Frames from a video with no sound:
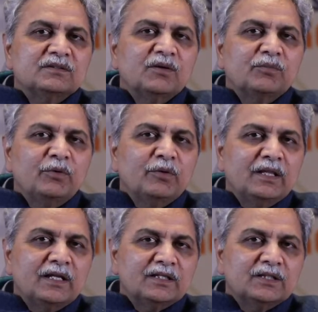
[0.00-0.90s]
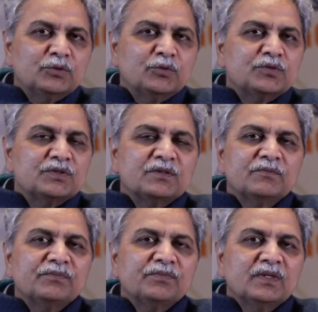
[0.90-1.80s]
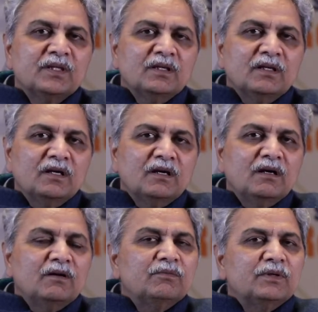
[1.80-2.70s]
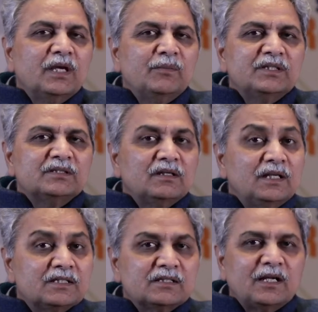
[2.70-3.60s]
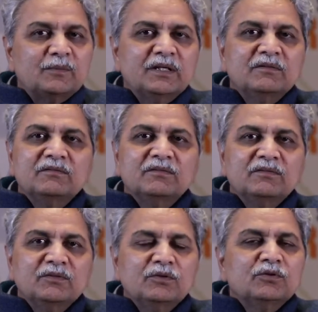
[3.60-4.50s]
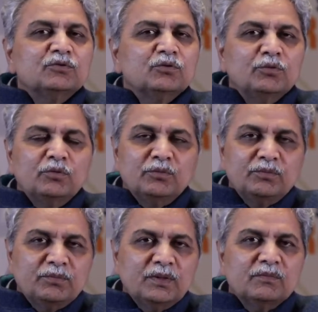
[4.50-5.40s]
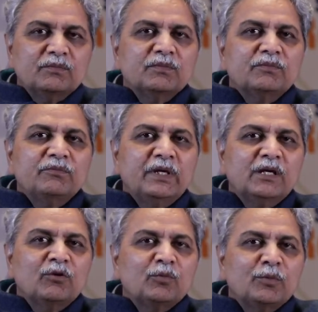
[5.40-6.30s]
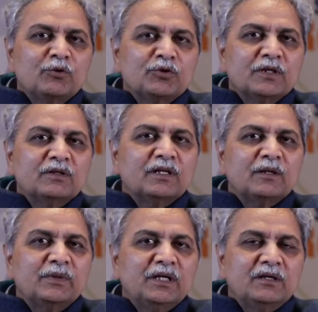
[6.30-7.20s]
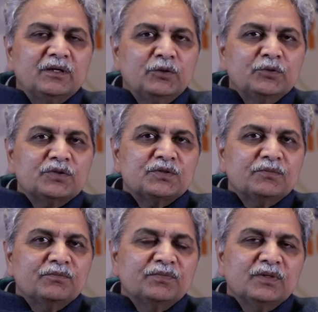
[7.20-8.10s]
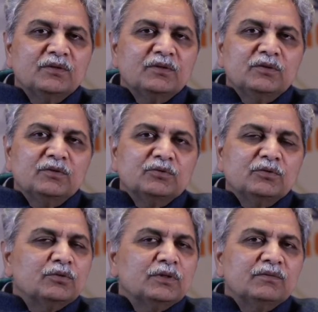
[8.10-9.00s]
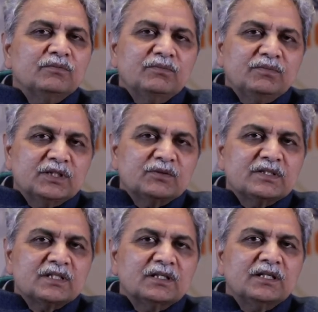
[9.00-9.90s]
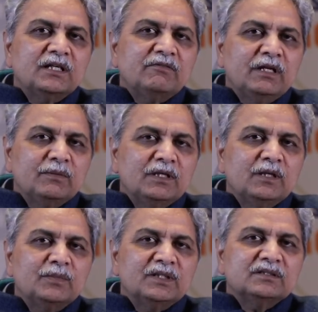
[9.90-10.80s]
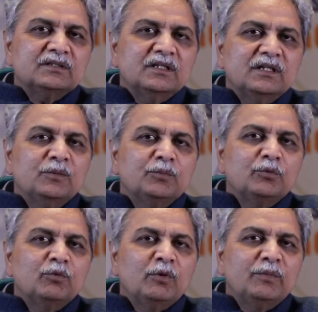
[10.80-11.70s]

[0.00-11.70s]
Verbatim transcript: the fuel that is used uh, emits less carbon, so uh, vehicular pollution can be reduced. So this will certainly help us improve